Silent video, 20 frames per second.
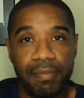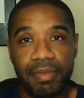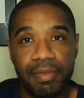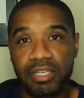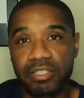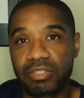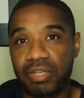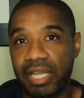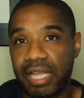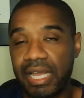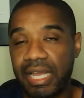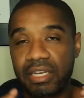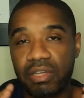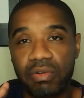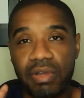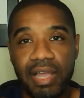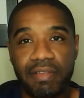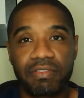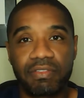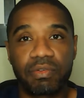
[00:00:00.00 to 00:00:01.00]
Because you're like, I
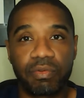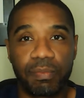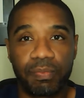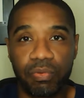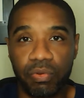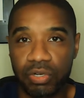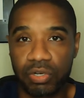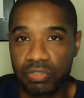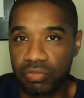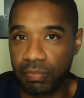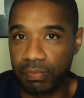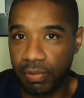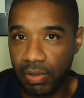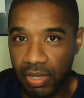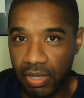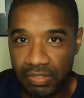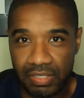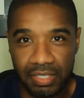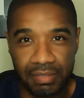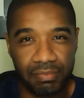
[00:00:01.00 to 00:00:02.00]
don't have to report to a
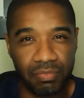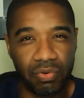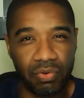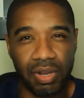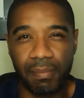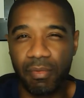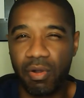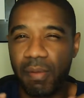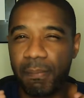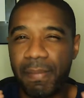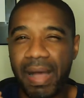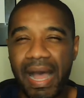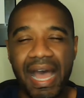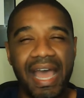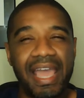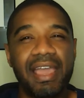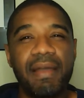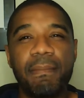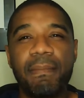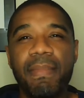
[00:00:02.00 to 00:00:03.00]
boss anymore.
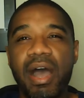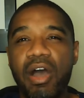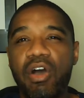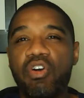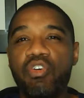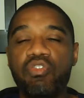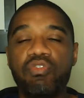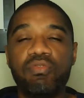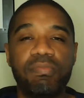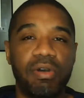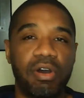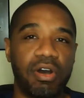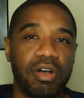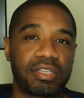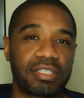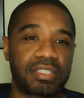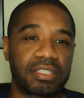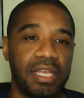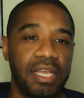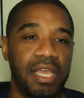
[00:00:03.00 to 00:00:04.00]
I am my own
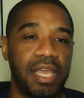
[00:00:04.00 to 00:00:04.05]
boss.